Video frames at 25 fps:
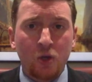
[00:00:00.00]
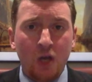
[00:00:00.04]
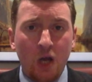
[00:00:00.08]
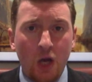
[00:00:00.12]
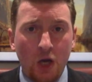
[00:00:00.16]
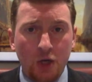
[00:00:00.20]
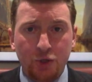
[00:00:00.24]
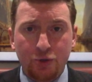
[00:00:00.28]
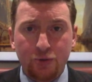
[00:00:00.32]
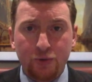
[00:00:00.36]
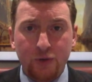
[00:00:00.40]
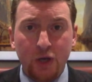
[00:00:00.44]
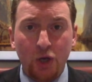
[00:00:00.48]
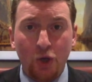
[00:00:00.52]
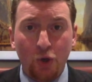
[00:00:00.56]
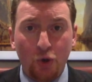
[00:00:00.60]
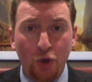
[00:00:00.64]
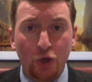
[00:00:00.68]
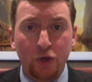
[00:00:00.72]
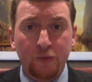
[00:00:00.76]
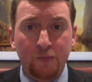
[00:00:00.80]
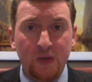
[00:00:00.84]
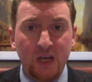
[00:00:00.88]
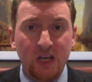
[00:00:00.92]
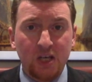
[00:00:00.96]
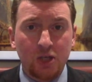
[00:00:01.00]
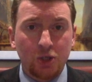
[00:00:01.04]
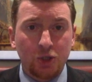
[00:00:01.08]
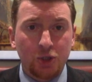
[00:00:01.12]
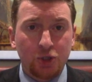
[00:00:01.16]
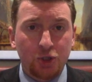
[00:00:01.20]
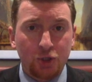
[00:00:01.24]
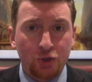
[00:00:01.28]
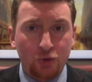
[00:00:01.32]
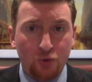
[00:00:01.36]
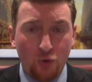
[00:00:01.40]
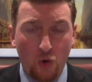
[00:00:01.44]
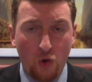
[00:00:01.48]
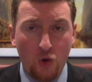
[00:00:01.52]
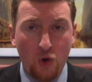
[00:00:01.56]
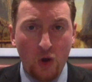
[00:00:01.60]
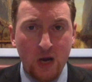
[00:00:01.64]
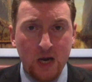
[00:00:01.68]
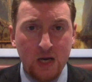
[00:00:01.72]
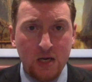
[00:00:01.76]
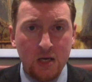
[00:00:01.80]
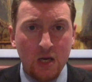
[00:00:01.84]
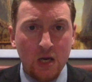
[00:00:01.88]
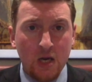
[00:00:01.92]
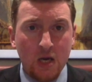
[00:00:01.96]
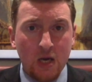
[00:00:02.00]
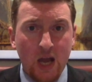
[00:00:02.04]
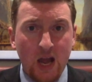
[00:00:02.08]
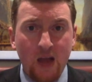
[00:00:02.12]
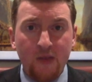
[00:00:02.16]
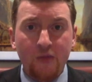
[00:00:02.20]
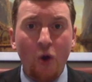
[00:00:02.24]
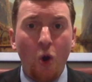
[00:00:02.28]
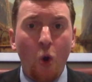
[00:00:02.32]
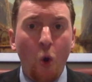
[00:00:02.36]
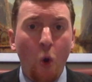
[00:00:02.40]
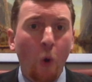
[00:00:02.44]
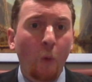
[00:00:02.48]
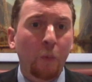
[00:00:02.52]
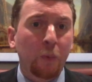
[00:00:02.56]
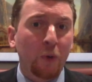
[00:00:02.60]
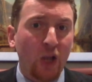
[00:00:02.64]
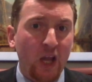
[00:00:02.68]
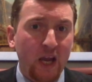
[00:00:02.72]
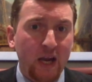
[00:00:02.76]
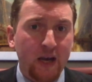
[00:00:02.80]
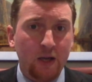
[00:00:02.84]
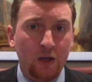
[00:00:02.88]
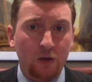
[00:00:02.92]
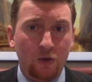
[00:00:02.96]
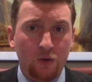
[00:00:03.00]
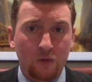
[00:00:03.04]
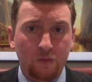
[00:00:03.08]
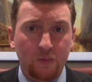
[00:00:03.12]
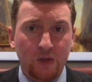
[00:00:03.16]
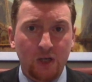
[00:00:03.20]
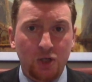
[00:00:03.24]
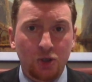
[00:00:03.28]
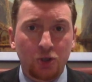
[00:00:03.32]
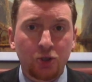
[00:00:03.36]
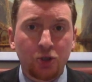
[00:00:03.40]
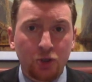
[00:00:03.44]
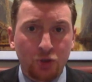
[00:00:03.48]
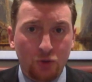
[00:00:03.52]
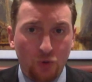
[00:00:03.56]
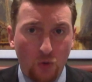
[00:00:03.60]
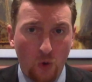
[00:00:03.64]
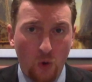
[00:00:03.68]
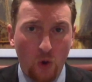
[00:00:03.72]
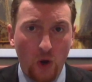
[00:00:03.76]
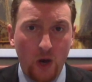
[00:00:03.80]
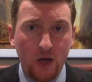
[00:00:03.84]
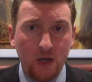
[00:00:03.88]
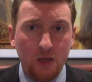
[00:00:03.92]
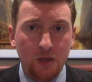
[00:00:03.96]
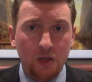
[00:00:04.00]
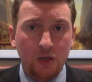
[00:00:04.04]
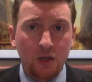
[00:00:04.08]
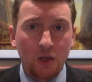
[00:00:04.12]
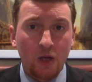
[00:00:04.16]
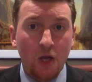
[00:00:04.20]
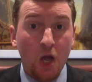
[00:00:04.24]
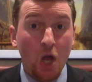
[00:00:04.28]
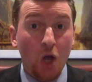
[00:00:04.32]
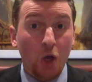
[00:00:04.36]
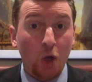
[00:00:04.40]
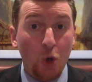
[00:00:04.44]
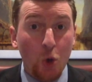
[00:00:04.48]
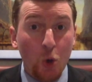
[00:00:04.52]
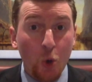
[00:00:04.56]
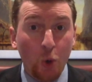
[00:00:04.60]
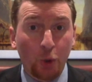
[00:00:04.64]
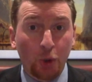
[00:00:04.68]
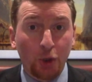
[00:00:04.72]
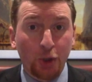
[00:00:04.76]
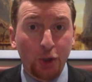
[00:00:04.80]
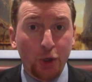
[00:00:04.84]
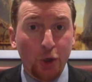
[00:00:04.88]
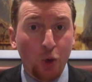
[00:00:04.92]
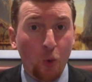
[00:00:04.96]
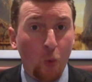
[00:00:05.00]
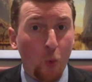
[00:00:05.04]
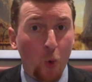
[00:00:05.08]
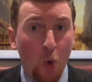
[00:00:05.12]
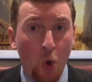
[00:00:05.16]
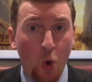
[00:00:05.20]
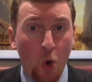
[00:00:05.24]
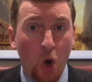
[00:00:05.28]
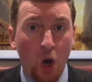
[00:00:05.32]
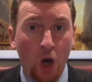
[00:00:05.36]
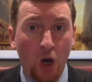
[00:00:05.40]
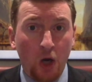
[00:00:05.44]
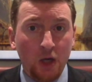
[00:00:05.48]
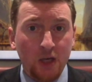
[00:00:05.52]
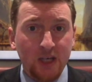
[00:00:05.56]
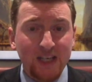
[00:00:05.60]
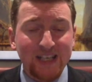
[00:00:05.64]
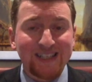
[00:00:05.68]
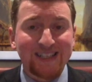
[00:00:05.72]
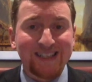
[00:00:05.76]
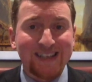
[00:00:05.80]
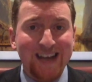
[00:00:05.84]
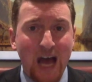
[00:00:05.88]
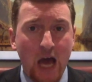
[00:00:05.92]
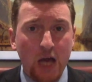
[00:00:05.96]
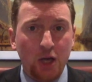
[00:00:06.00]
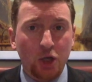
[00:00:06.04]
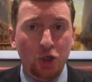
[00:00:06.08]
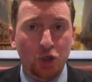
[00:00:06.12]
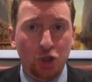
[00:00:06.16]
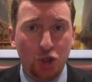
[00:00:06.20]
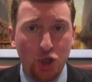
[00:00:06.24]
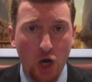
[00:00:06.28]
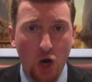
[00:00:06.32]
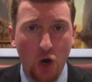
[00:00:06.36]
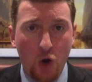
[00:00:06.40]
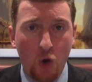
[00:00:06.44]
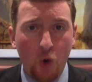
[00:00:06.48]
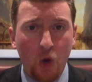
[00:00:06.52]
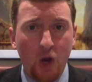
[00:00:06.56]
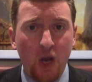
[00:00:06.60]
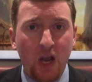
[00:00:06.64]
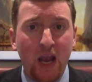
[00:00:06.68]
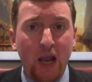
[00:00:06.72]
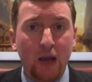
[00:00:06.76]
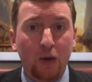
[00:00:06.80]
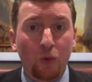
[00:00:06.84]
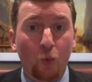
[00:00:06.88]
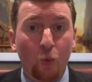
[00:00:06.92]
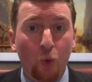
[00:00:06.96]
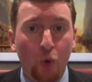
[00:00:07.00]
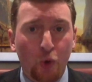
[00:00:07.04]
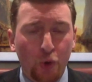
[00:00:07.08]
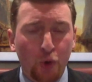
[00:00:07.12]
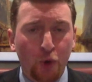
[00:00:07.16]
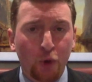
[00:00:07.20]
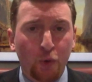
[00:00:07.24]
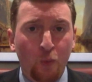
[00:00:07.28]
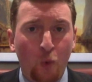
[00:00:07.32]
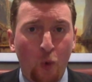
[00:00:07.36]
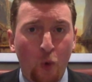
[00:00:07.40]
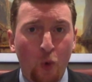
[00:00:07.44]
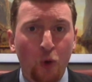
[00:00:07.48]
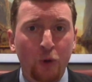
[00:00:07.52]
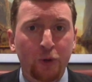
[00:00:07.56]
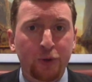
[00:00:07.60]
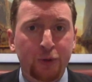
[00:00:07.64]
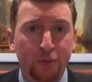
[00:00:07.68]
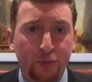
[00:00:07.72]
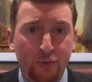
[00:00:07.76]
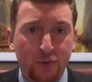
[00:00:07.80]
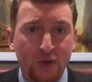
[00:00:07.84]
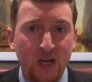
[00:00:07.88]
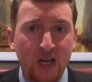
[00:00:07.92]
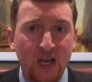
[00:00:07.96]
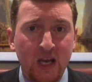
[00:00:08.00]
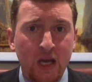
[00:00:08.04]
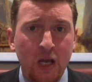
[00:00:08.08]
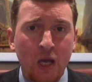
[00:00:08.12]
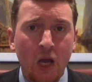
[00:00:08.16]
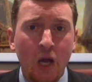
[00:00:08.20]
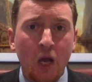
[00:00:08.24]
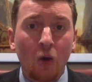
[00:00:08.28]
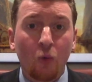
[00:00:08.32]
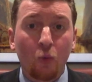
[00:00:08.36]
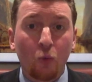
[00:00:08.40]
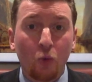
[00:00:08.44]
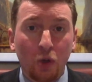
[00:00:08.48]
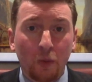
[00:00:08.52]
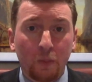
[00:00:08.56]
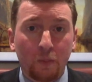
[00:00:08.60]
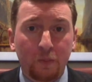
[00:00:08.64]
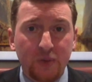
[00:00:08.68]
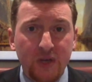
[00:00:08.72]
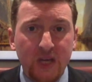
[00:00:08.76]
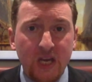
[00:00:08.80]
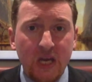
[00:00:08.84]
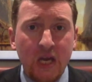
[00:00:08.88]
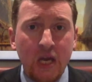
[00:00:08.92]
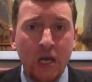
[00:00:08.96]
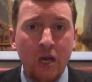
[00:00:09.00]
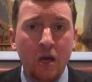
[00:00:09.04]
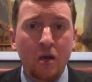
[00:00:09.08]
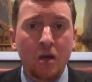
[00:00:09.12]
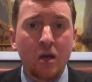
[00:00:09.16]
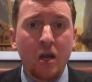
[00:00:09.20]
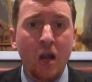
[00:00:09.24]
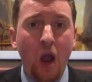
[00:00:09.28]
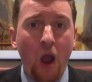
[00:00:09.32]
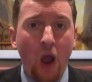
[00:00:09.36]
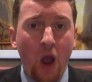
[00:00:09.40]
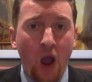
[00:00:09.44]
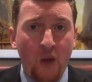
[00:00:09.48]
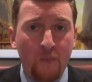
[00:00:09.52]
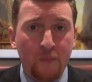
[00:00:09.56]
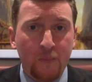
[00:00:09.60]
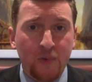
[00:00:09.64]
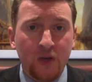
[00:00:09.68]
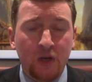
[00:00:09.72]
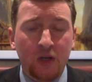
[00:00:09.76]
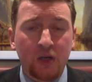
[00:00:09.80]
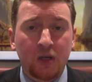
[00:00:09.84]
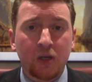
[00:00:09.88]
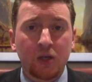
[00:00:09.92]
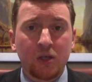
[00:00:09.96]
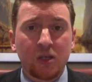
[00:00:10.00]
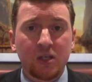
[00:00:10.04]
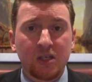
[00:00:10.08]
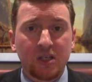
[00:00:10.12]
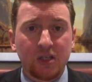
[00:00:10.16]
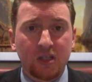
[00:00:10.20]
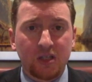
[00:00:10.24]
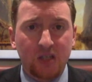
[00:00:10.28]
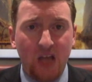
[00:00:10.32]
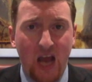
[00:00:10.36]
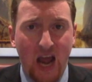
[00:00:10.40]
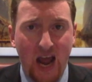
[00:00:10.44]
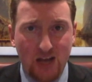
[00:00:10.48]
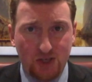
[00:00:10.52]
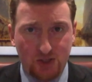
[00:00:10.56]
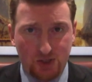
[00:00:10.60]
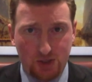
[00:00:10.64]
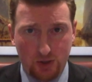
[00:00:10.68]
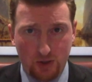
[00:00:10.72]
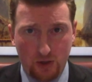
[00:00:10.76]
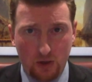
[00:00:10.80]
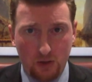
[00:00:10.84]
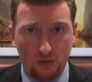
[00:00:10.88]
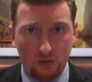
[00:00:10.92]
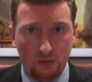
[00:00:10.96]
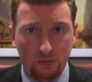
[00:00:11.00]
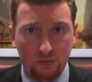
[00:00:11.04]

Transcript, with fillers: country could be destroyed and the whole planet could be destroyed. Nuclear war is not a joke, and World War III will be an epic disaster.